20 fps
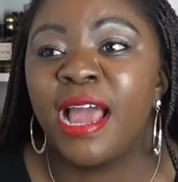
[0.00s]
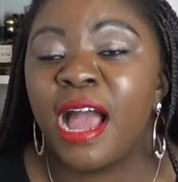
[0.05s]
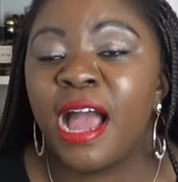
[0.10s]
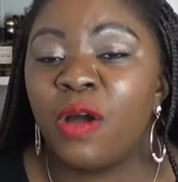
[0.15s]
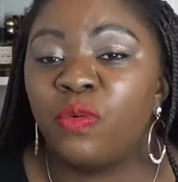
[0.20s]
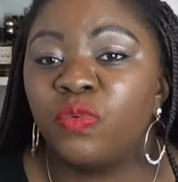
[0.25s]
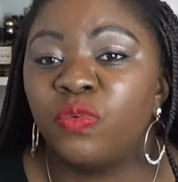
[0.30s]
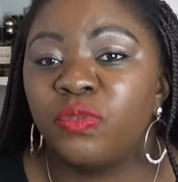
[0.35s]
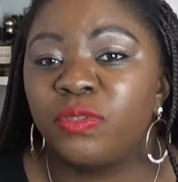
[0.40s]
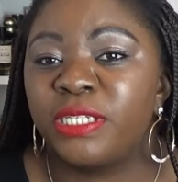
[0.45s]

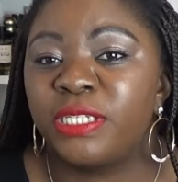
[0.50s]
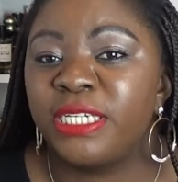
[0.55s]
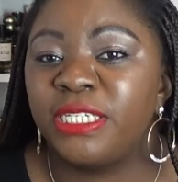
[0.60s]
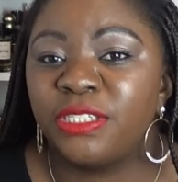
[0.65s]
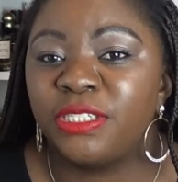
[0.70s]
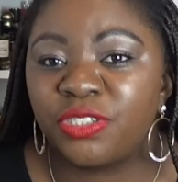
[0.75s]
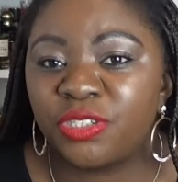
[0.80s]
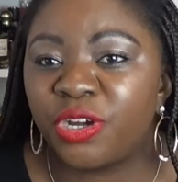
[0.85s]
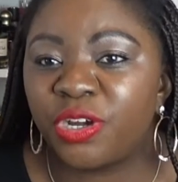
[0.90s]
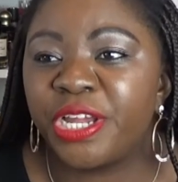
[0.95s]
I would
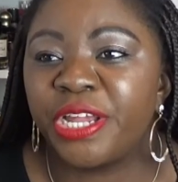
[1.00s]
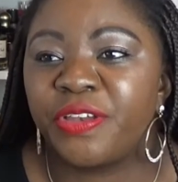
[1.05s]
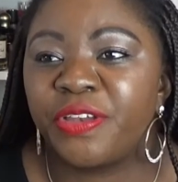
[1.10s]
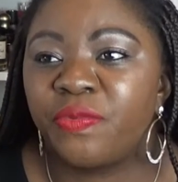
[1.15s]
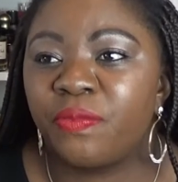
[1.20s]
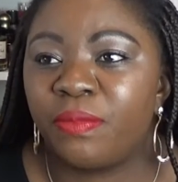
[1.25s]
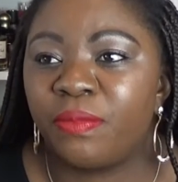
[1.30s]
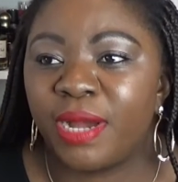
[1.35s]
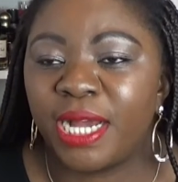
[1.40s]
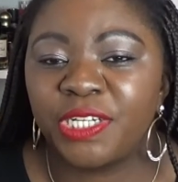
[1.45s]
enjoy it
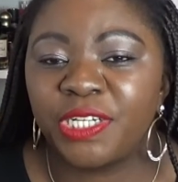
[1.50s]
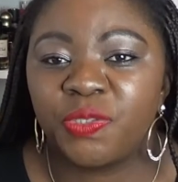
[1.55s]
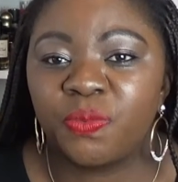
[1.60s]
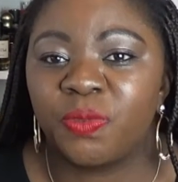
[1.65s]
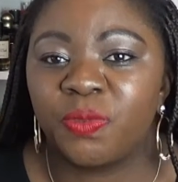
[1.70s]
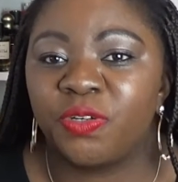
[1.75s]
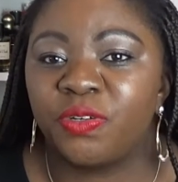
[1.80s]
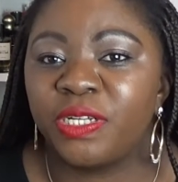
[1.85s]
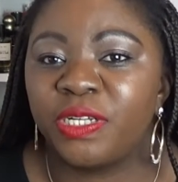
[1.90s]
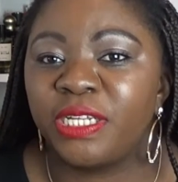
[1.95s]
much
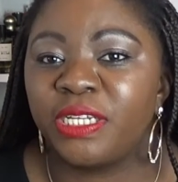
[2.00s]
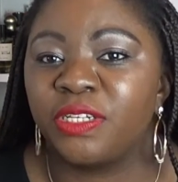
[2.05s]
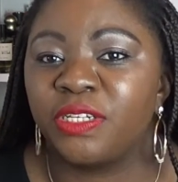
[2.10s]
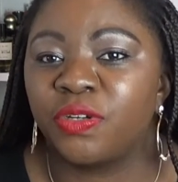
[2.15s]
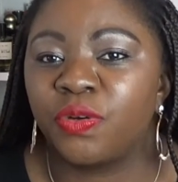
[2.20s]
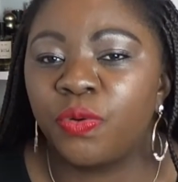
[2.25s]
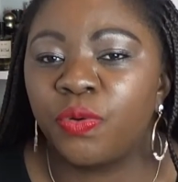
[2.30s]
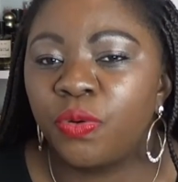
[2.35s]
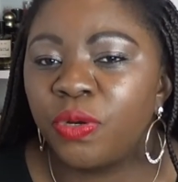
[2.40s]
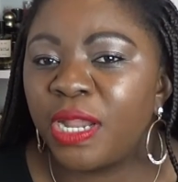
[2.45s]
more
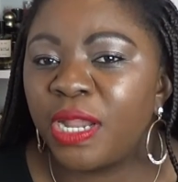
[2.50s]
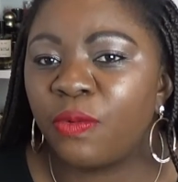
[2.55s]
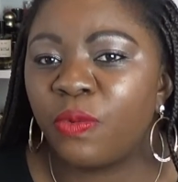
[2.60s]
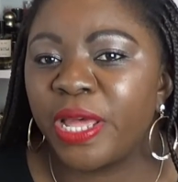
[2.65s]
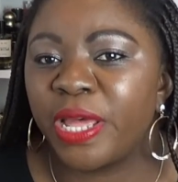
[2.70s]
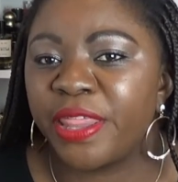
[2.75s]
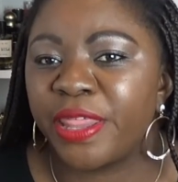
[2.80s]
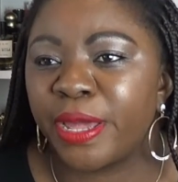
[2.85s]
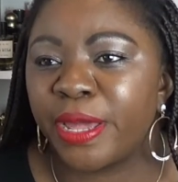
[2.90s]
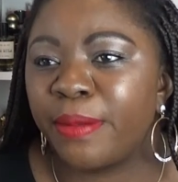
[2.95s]
in cooler
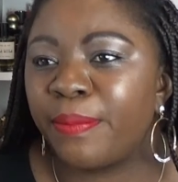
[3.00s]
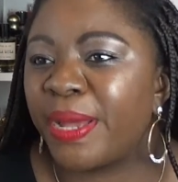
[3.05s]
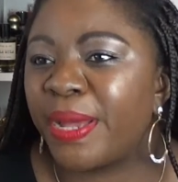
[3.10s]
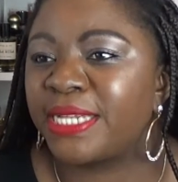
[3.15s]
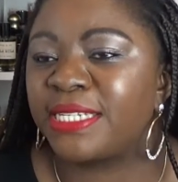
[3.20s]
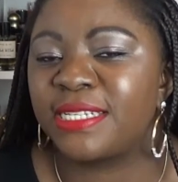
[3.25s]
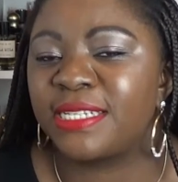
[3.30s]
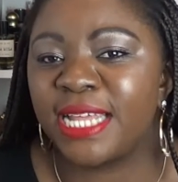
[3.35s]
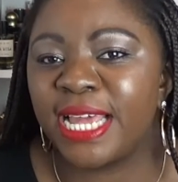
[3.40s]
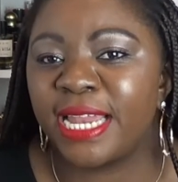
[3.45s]
weather,
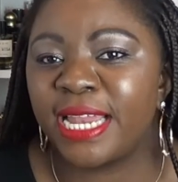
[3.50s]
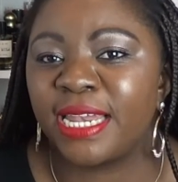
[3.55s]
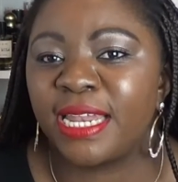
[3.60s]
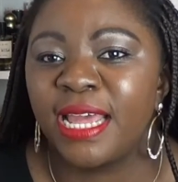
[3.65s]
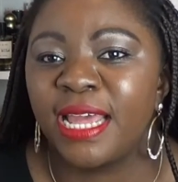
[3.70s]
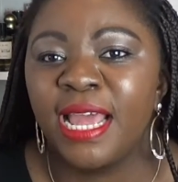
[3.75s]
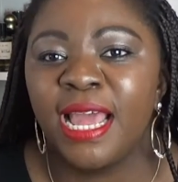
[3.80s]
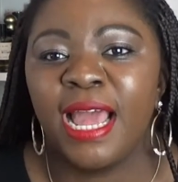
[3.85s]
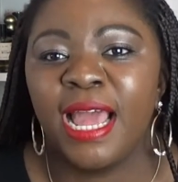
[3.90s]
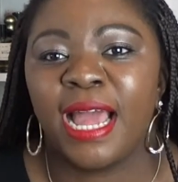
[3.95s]
but then
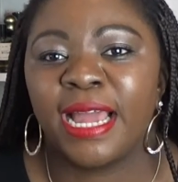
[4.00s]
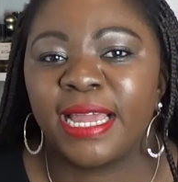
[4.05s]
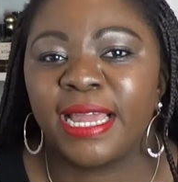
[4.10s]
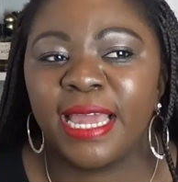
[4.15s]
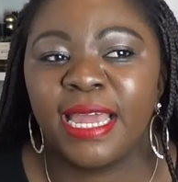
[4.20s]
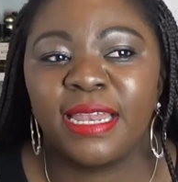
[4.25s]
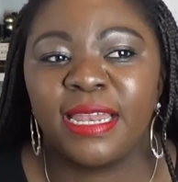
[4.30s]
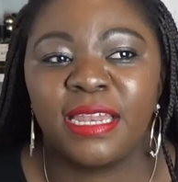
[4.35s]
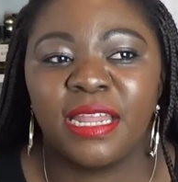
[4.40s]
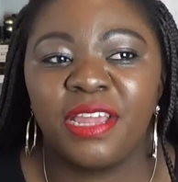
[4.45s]

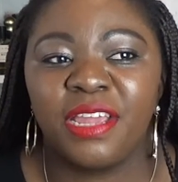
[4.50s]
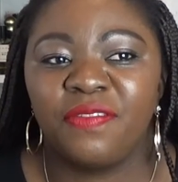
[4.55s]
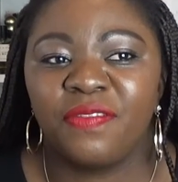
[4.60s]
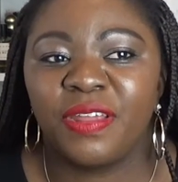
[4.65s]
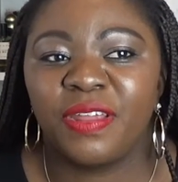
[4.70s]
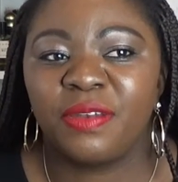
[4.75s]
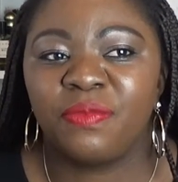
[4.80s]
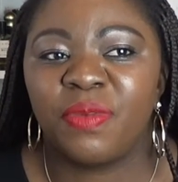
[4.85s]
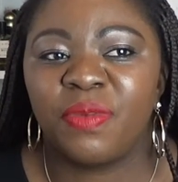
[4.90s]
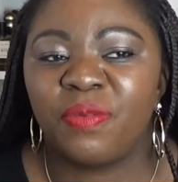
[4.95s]
again,
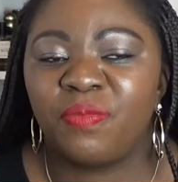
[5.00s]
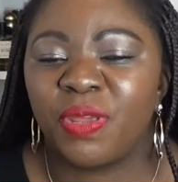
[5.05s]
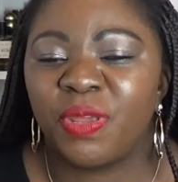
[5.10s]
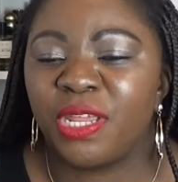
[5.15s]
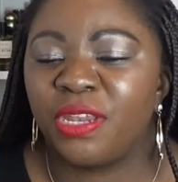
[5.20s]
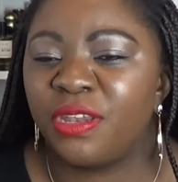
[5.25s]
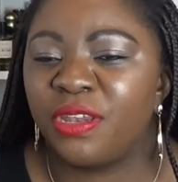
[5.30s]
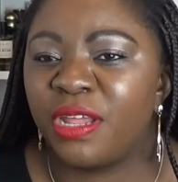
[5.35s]
even maybe in